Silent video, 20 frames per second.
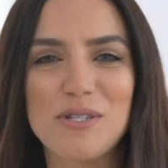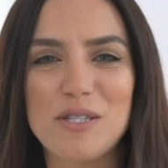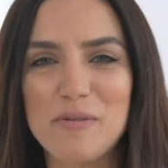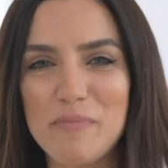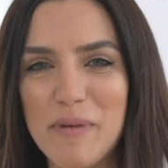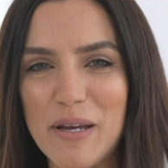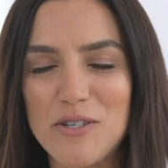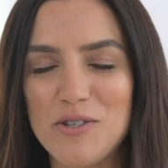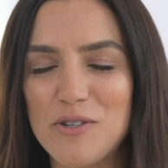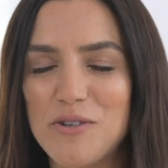
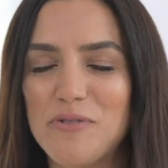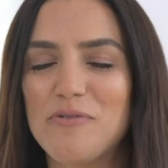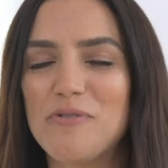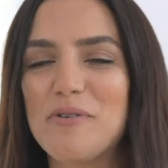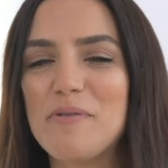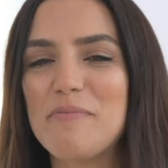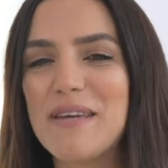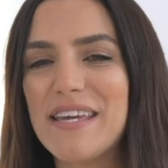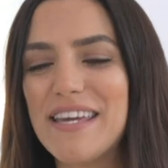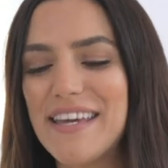special
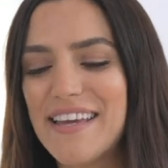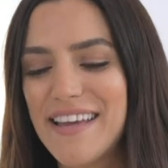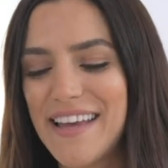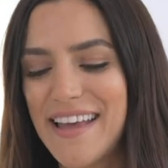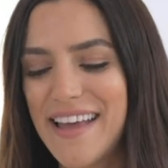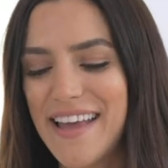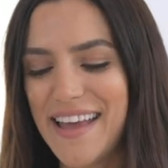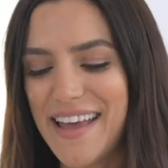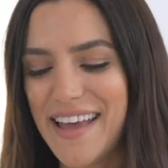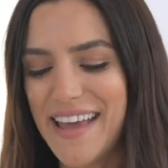for me.
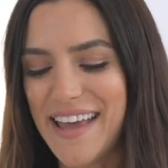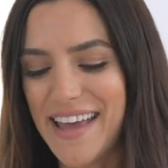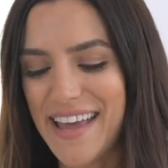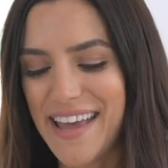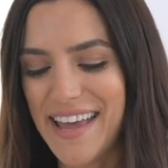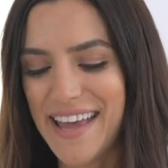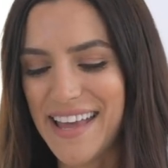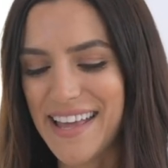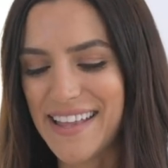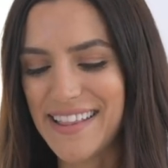
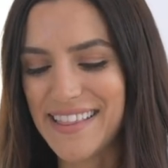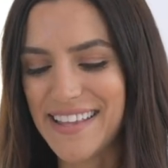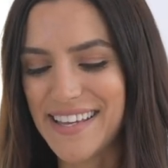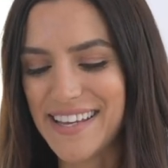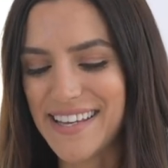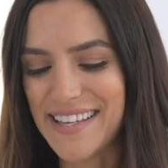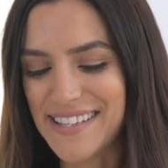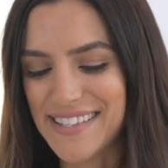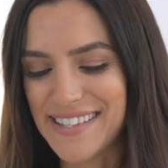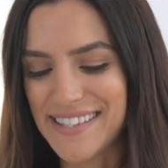And
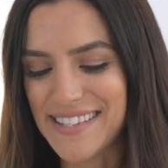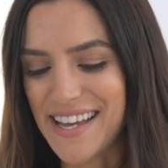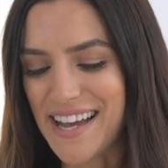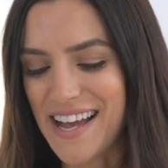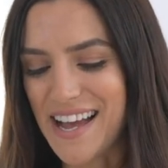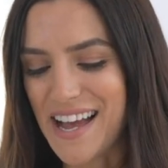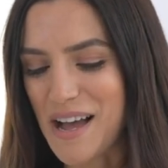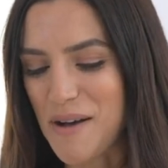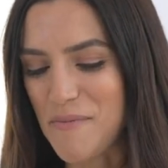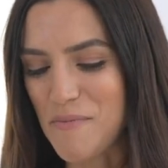
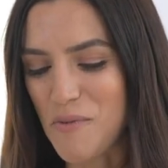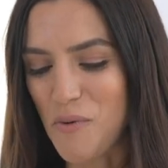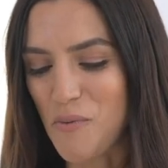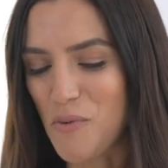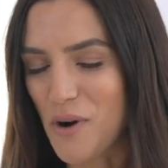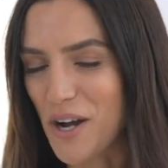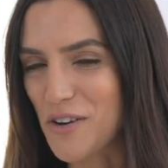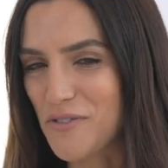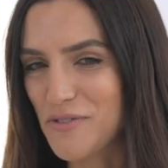it's one